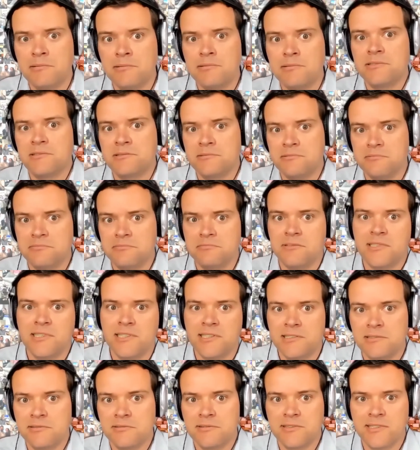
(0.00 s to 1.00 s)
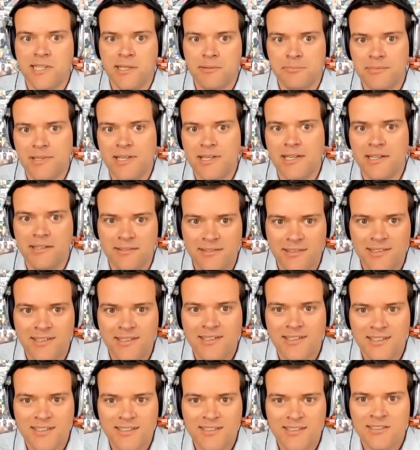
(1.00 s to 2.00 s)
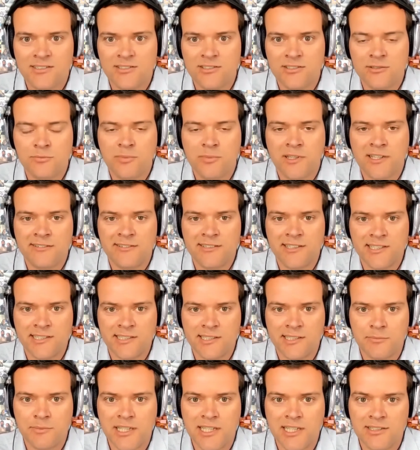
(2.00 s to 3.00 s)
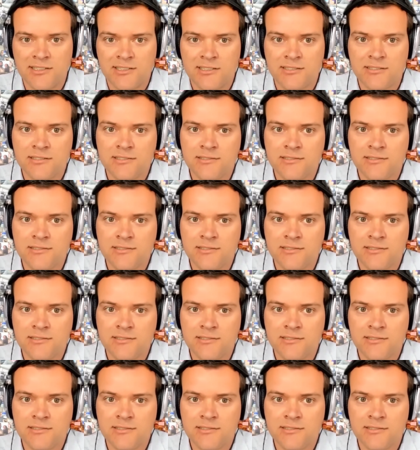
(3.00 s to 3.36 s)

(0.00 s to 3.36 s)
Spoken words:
he's really doing that bad. They're just parroting the manager.